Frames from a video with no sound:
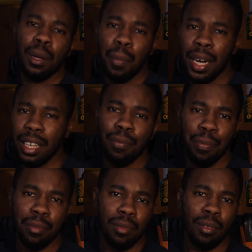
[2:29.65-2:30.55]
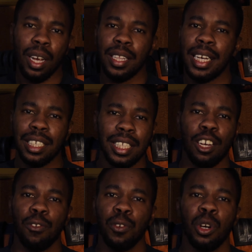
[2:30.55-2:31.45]
But that's just
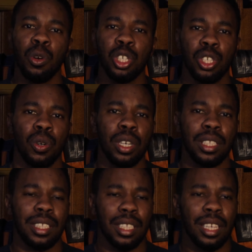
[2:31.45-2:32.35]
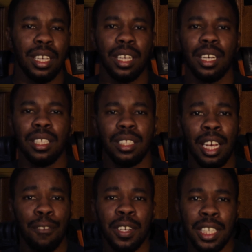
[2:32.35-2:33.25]
like a real short
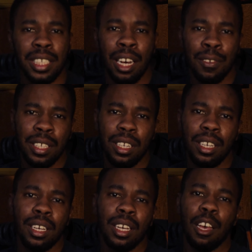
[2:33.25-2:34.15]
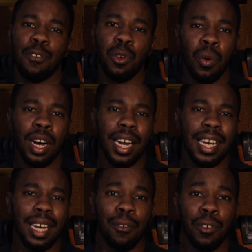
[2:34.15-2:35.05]
definition of it. If you want
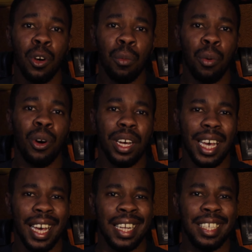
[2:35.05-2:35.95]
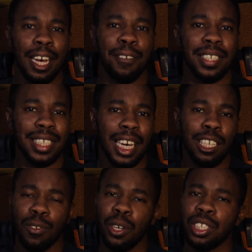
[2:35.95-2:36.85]
like a real more in-depth,
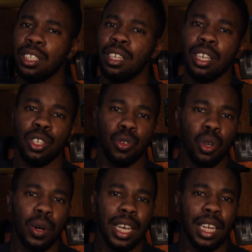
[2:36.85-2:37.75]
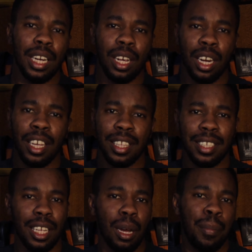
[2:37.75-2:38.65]
concise version, you can go ahead and click
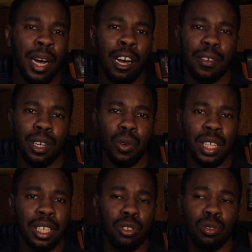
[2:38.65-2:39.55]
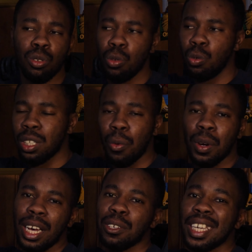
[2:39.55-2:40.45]
this link above and it will link you to
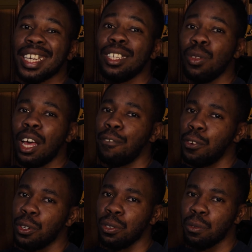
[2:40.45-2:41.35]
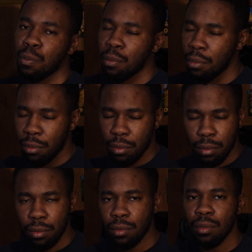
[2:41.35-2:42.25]
someone else that can do that for you.
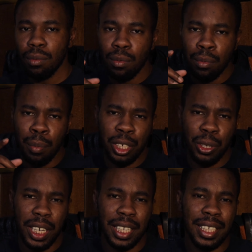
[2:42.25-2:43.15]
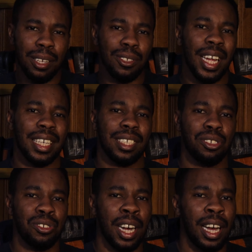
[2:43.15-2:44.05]
Make sure you take the time to like and
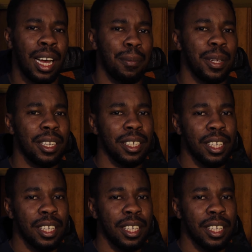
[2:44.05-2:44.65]
subscribe.